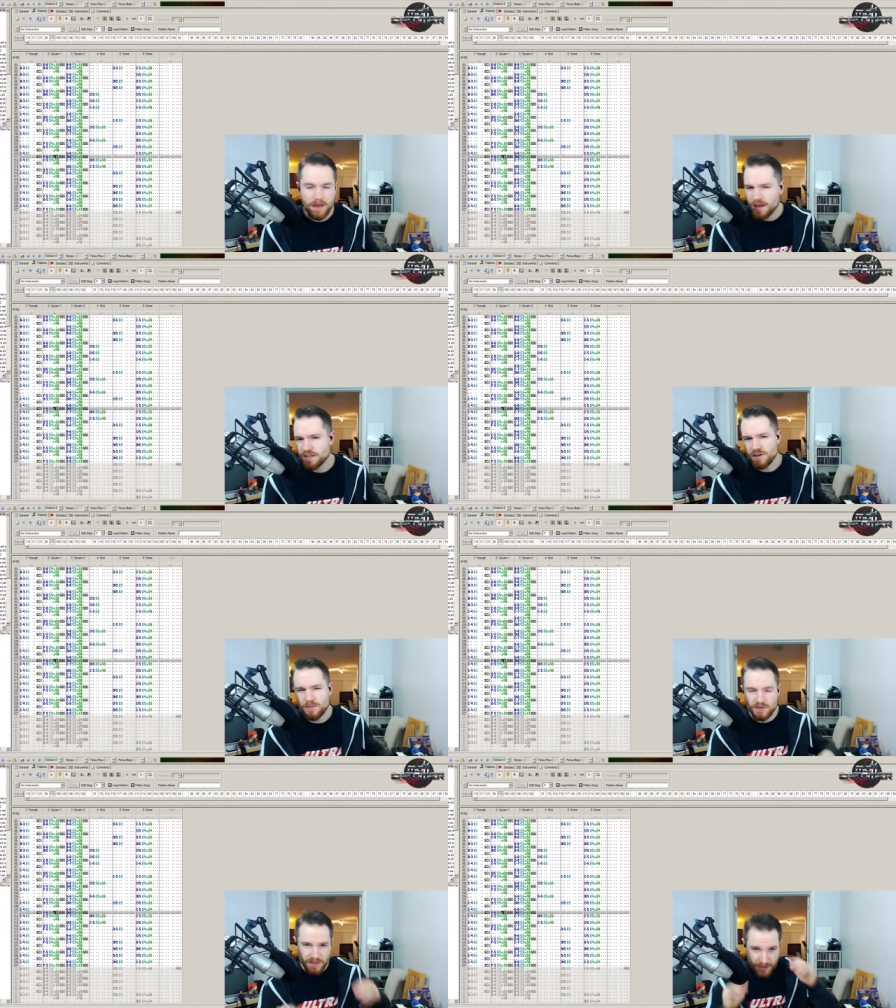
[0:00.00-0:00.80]
It's
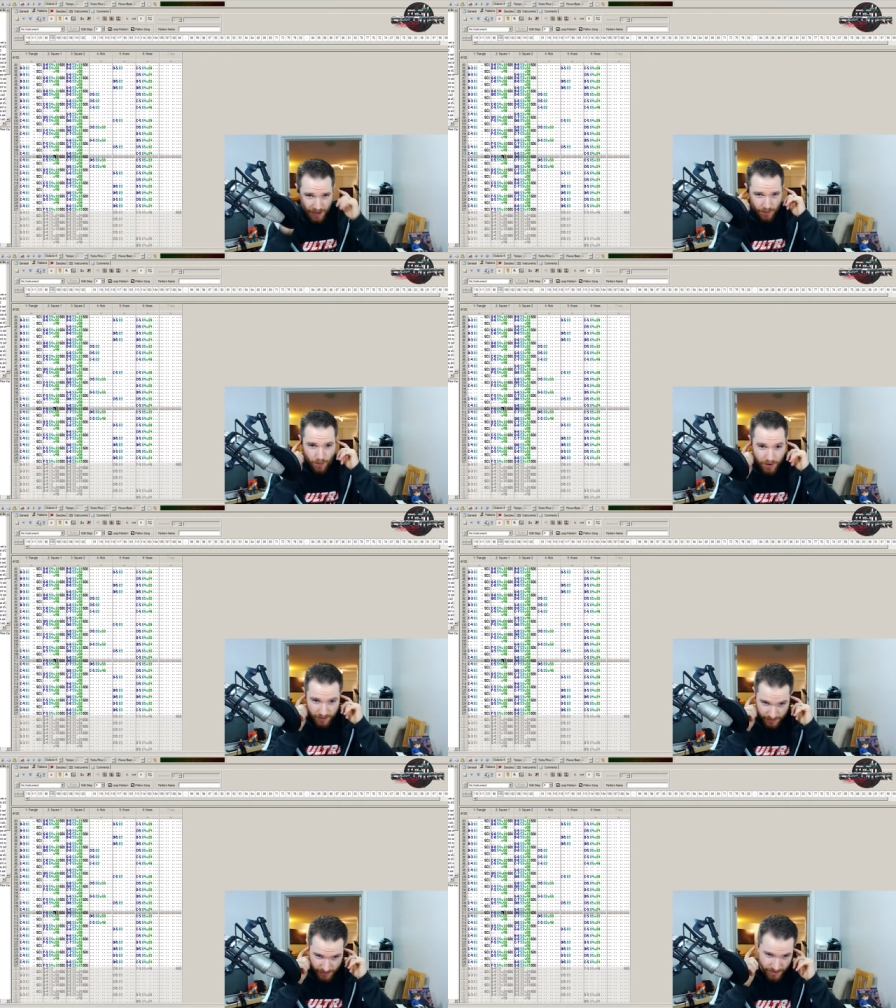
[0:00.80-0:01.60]
almost like I
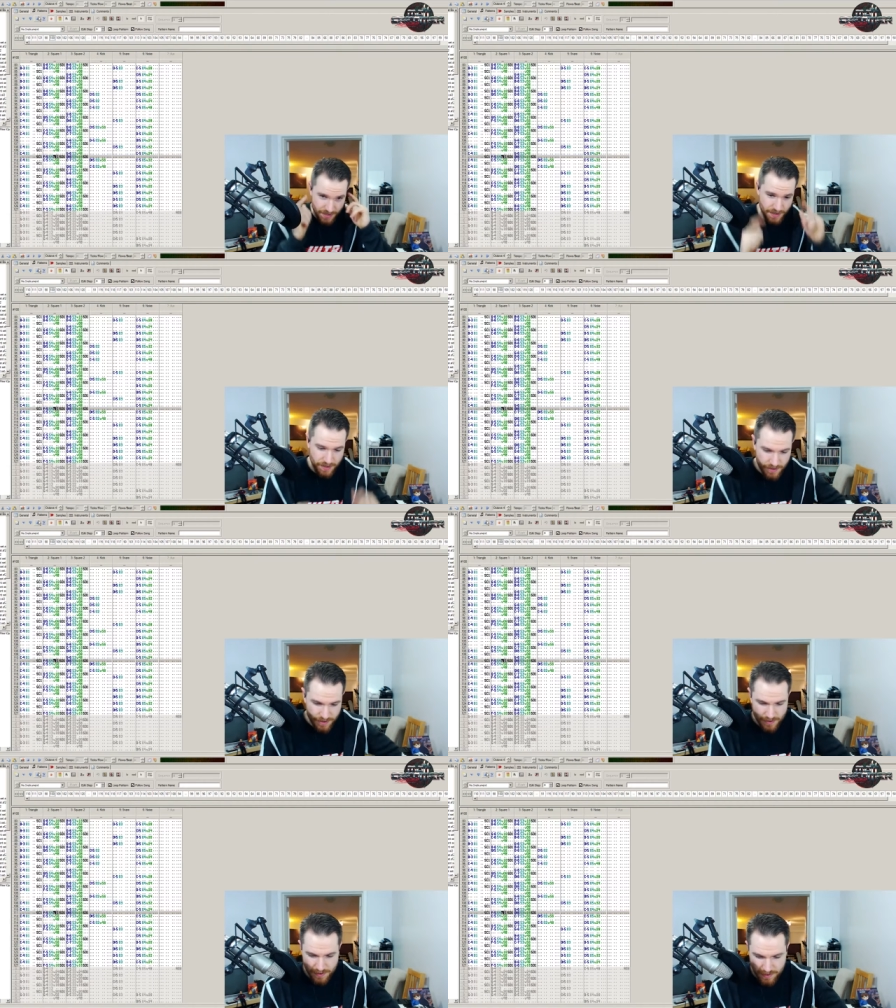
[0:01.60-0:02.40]
want uh,
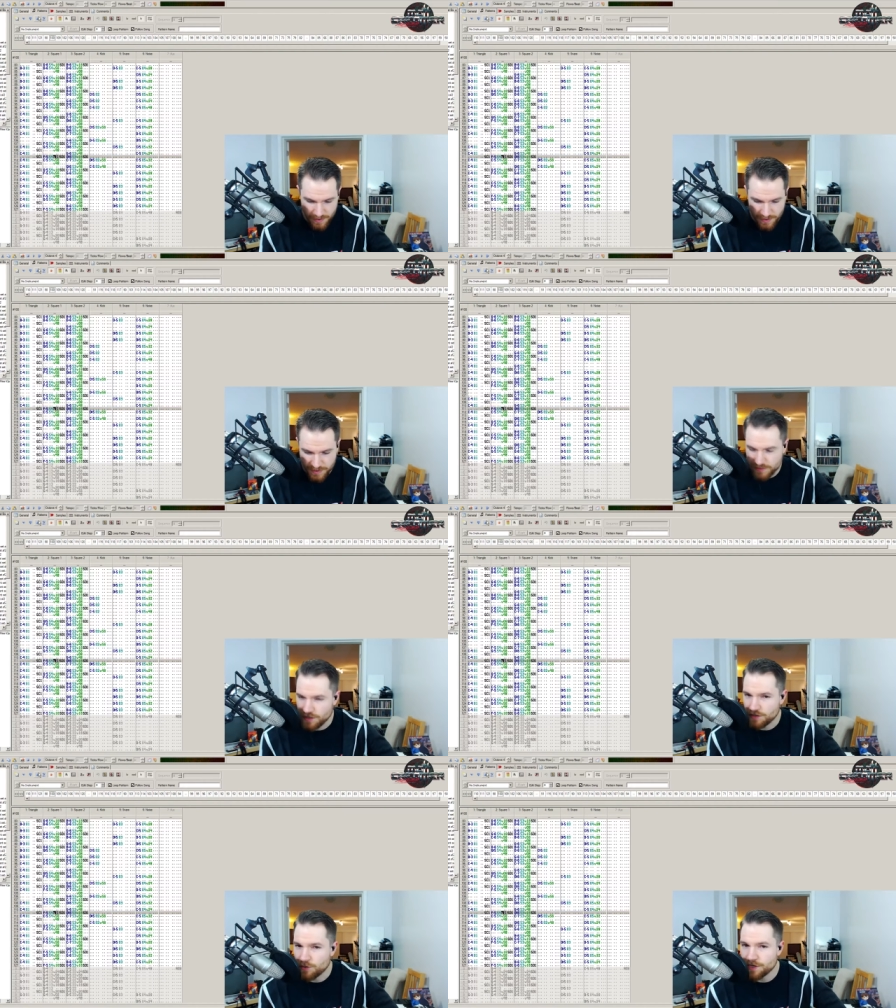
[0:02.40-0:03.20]
this
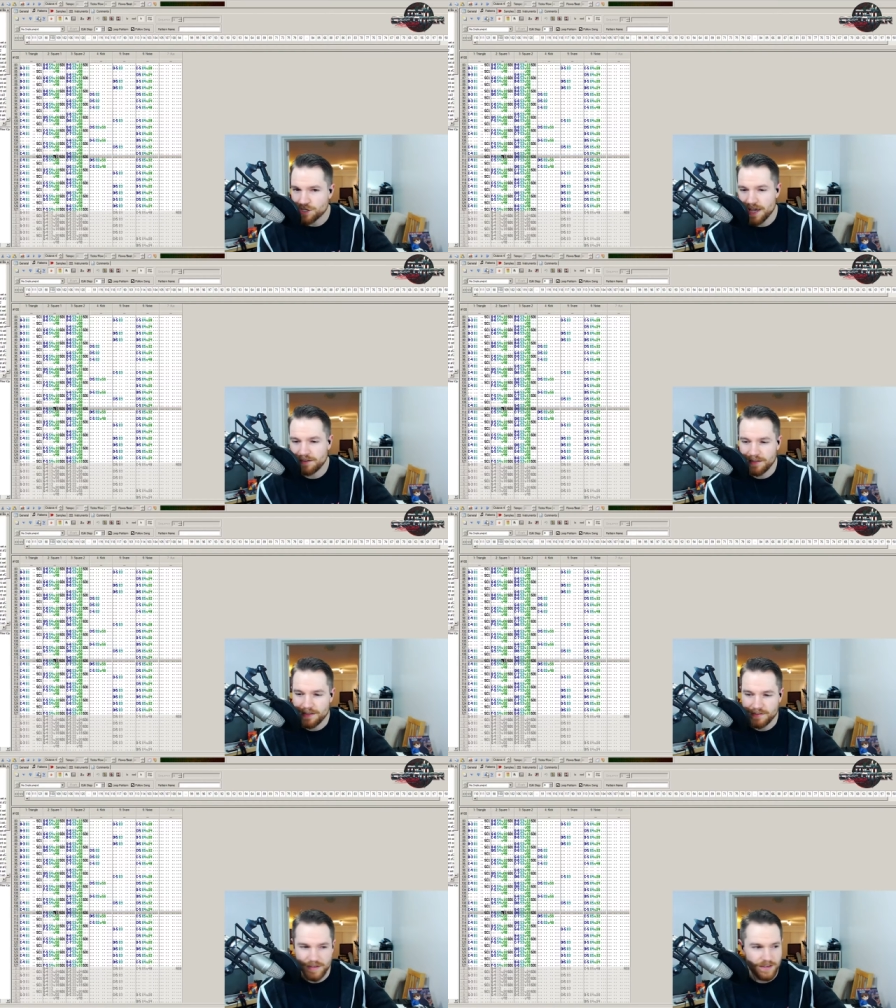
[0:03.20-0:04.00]
the noise channel in
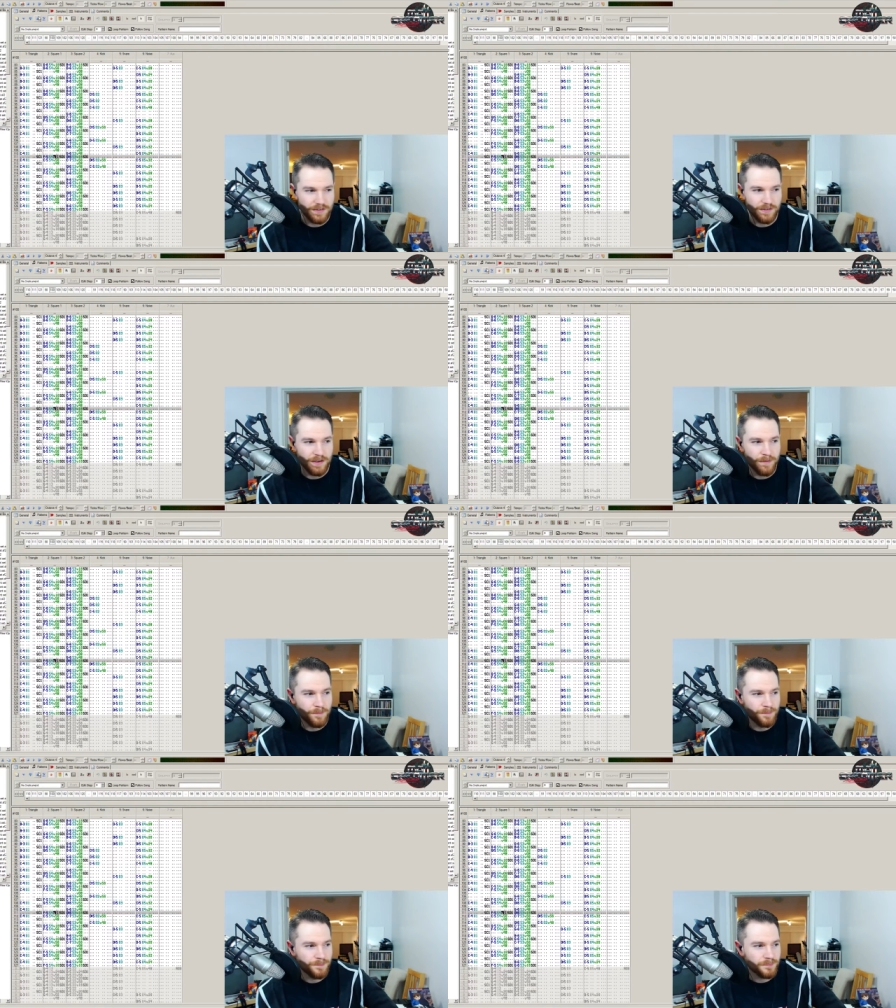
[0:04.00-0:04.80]
this is
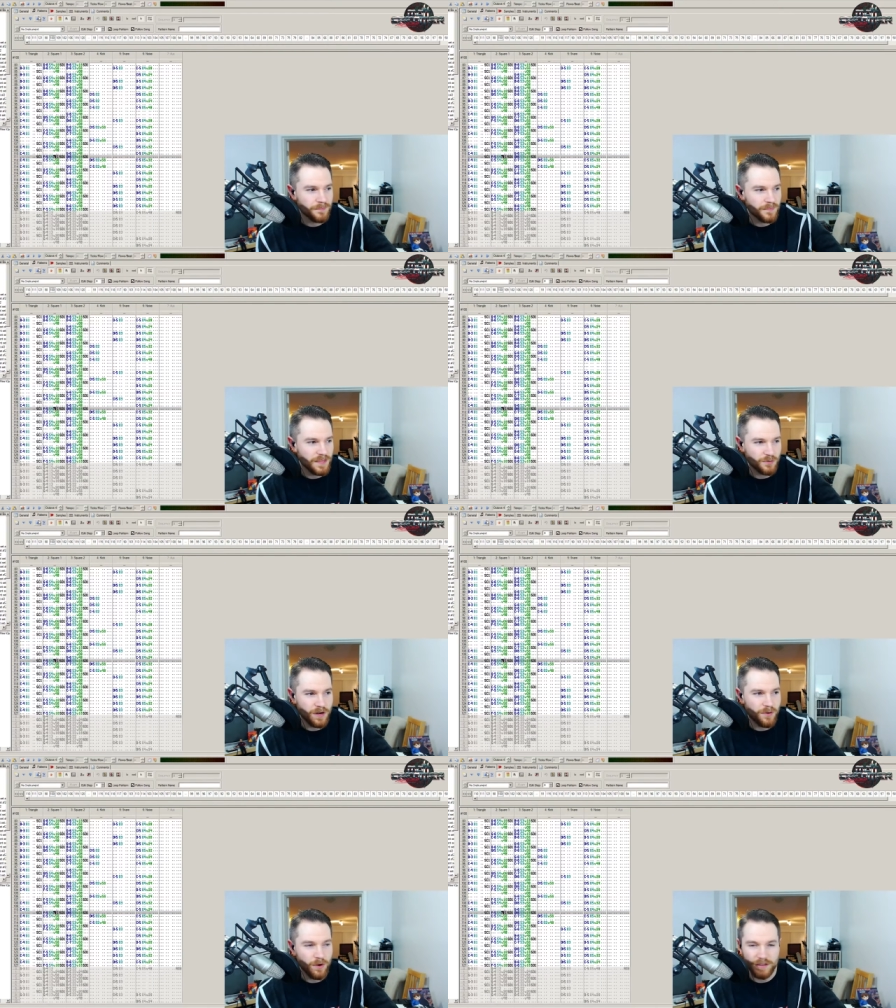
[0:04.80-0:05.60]
um, that's
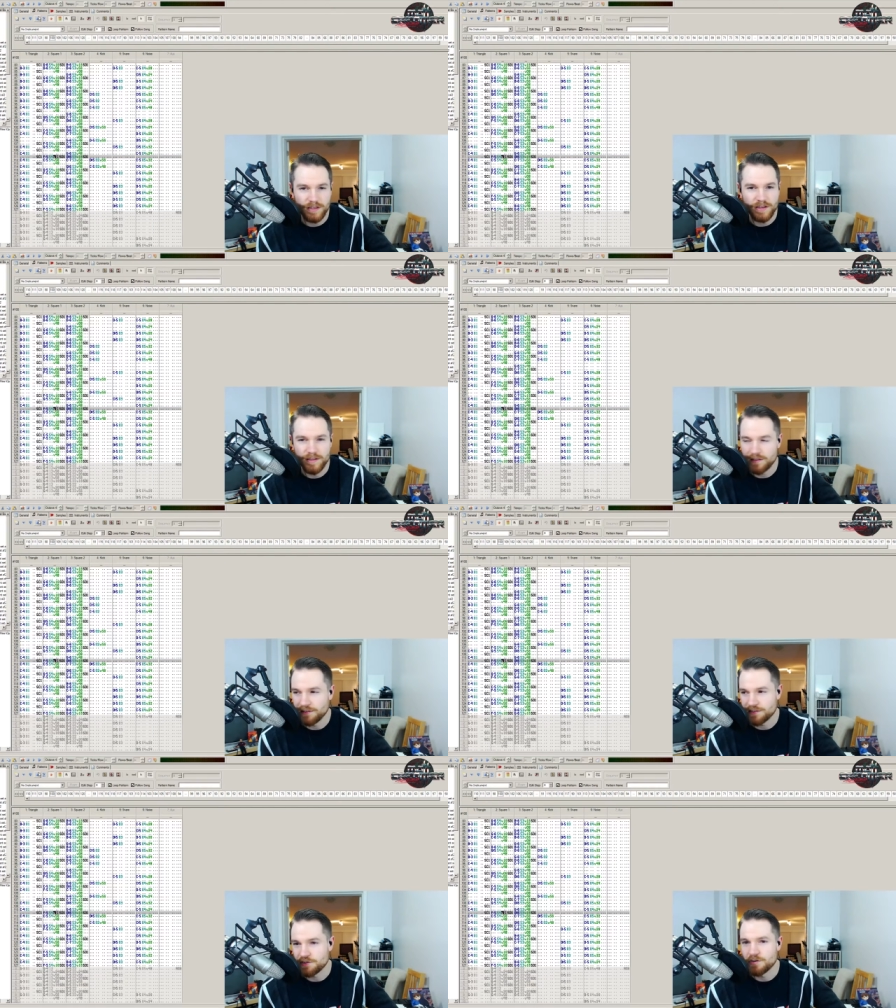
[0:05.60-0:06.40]
what I want the the
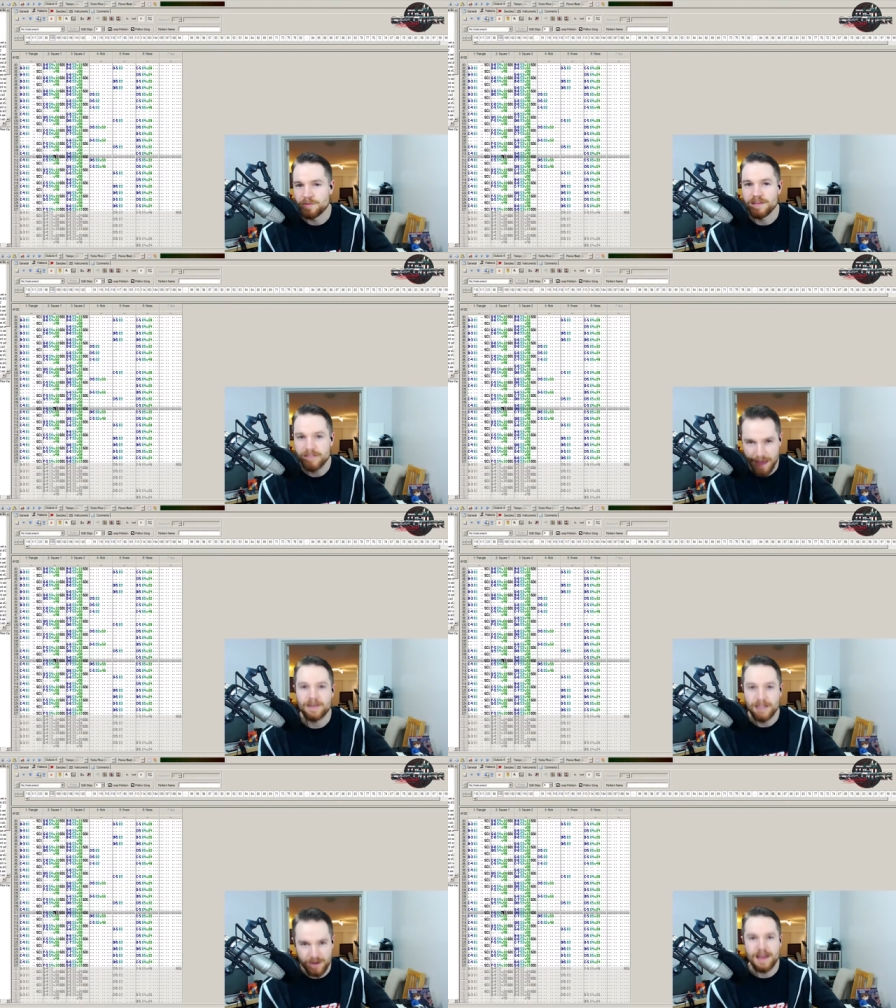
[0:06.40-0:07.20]
listener to be
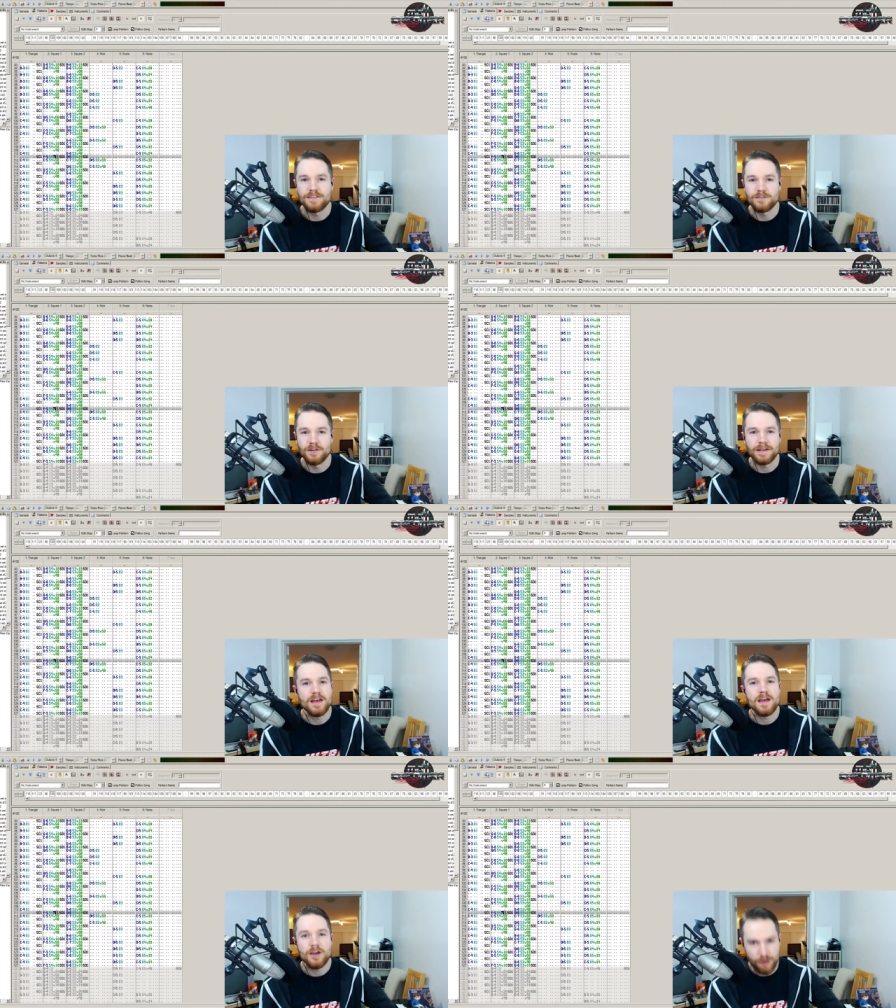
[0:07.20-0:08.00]
tapping their head to like
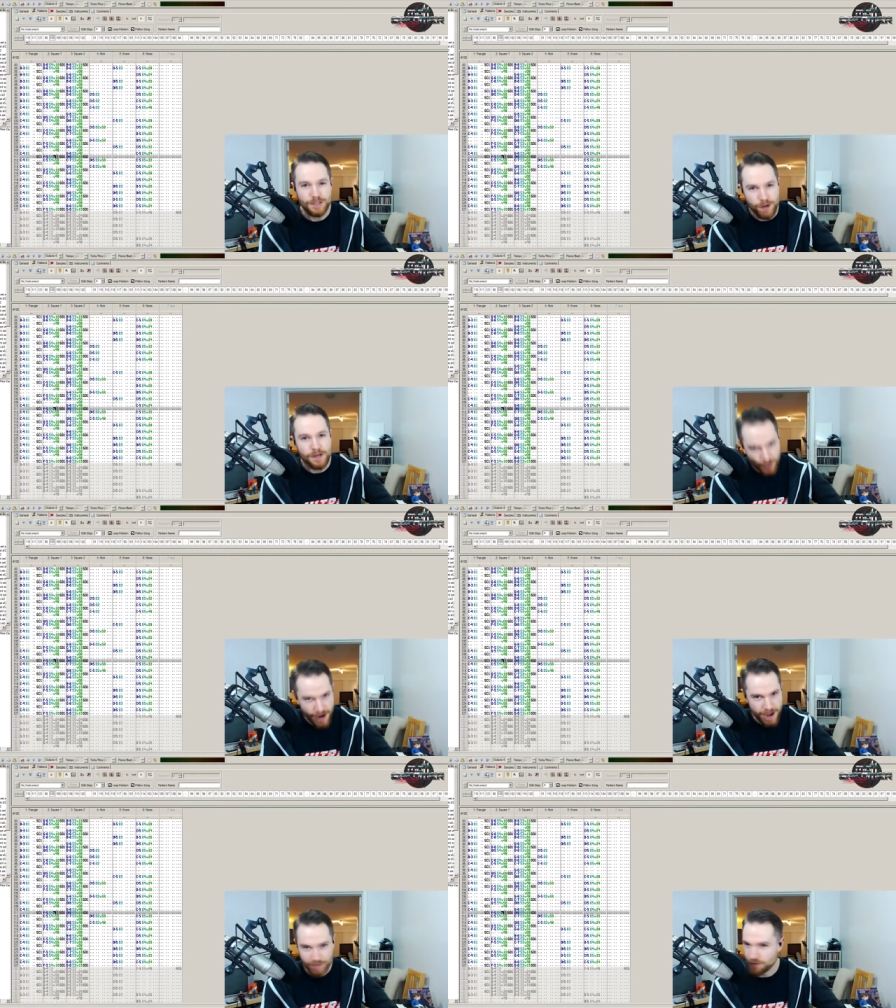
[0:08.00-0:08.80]
crash crash
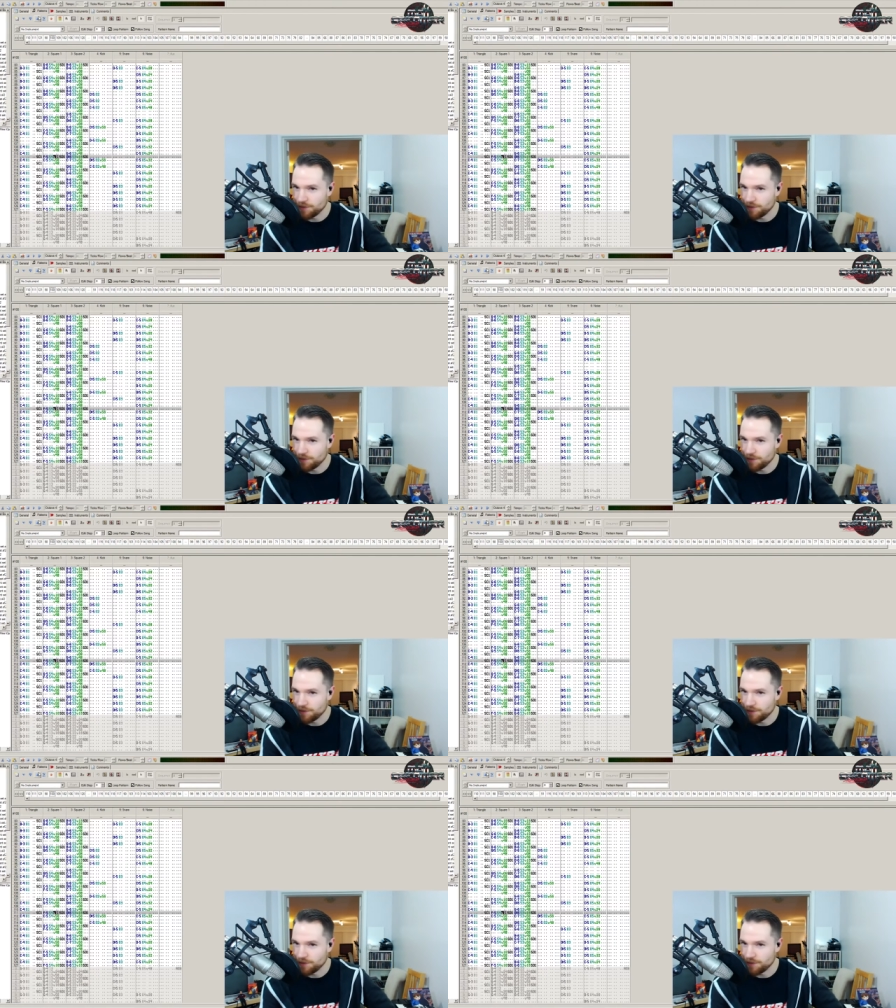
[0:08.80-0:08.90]
crash.